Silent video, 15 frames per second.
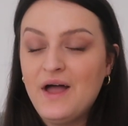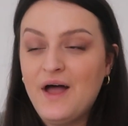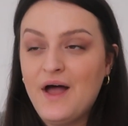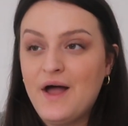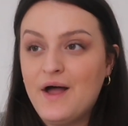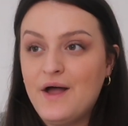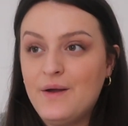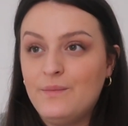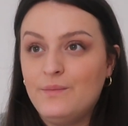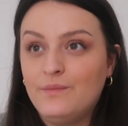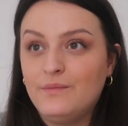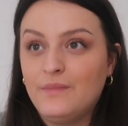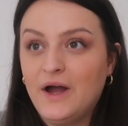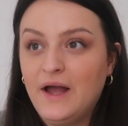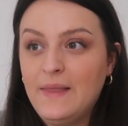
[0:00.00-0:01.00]

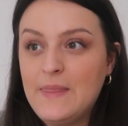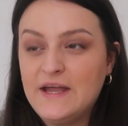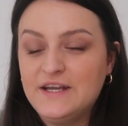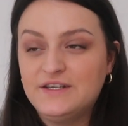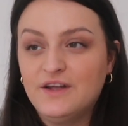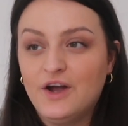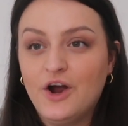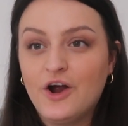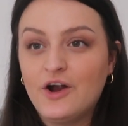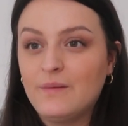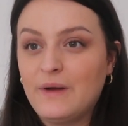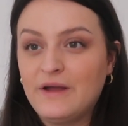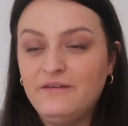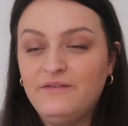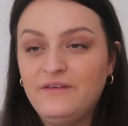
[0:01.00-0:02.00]
And they hurt
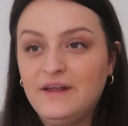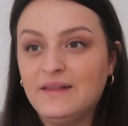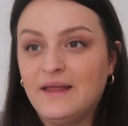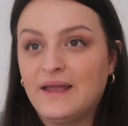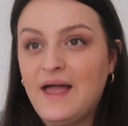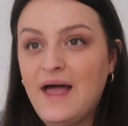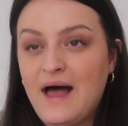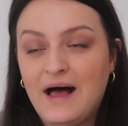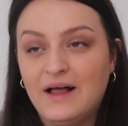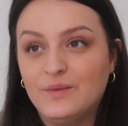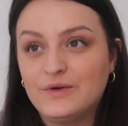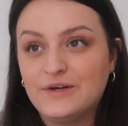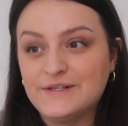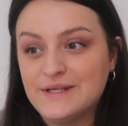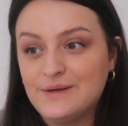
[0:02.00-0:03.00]
my feet like hell
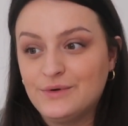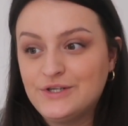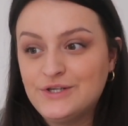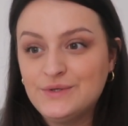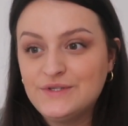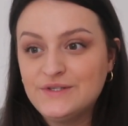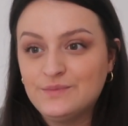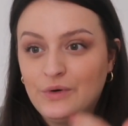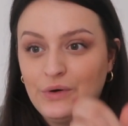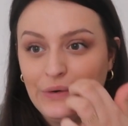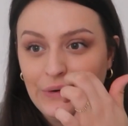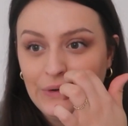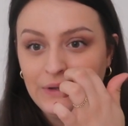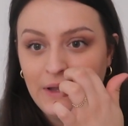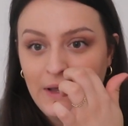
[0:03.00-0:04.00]
because they were too
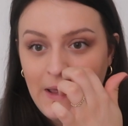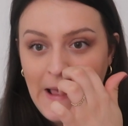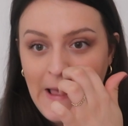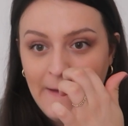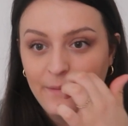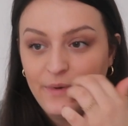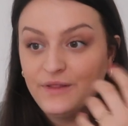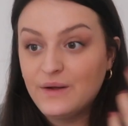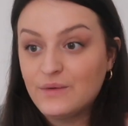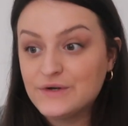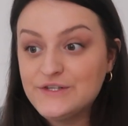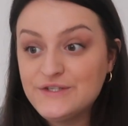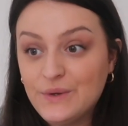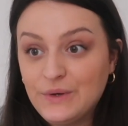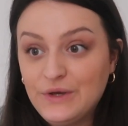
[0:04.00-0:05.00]
small. But they were
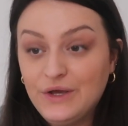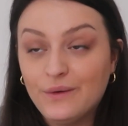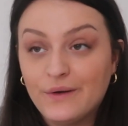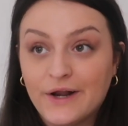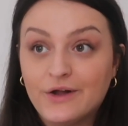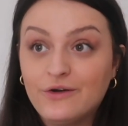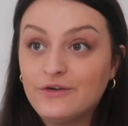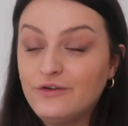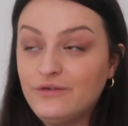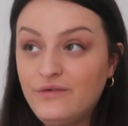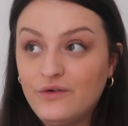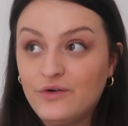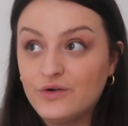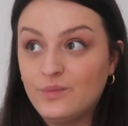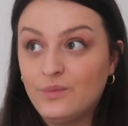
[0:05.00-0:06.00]
so cute and I couldn't
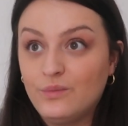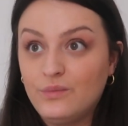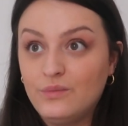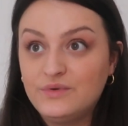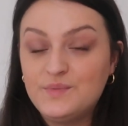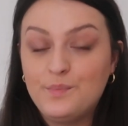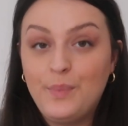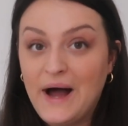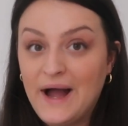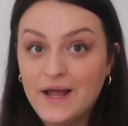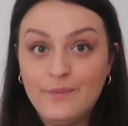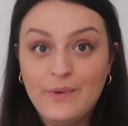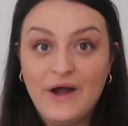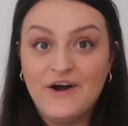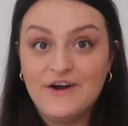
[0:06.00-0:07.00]
afford to buy a
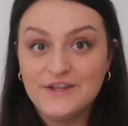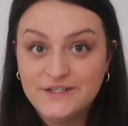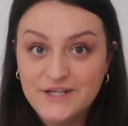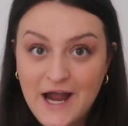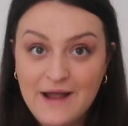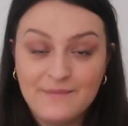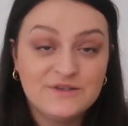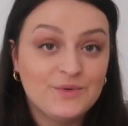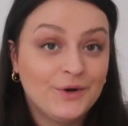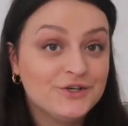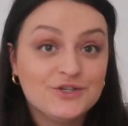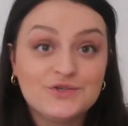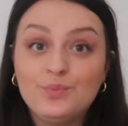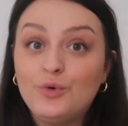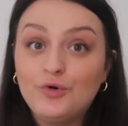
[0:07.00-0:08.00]
pair at the time, so I
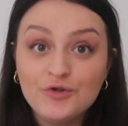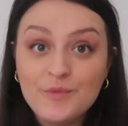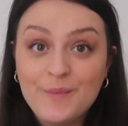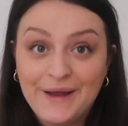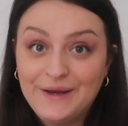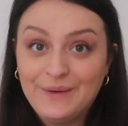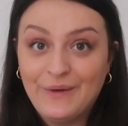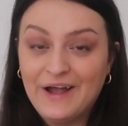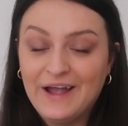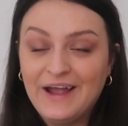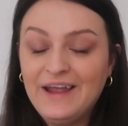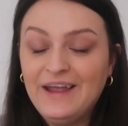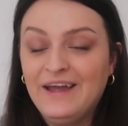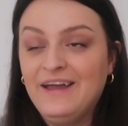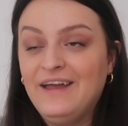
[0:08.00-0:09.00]
just wore them
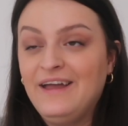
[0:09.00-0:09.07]
anyway.